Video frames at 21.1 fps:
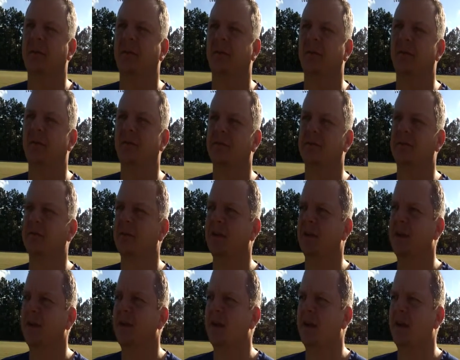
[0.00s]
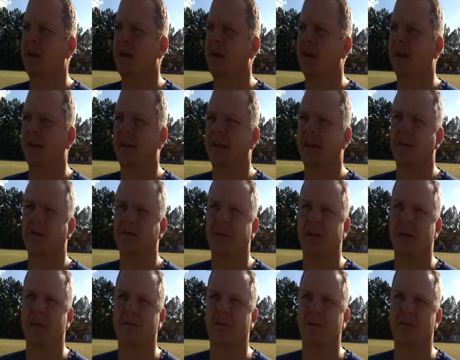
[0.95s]
Um, I think that was
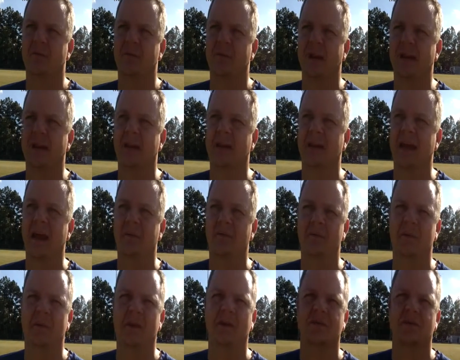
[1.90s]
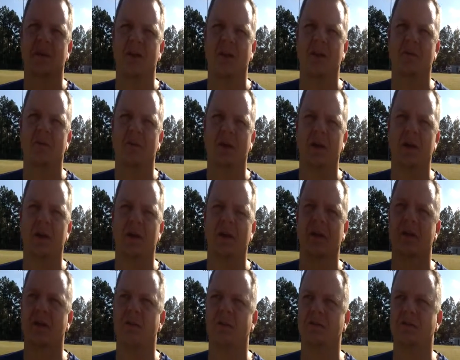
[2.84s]
evident when they didn't have him against Conway and they
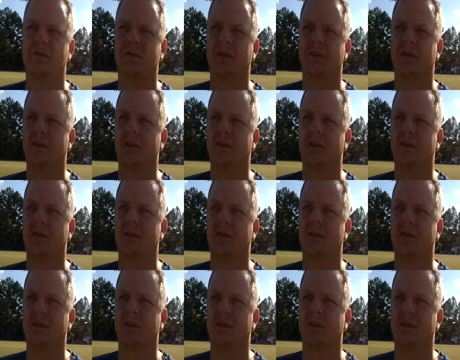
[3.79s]
lost.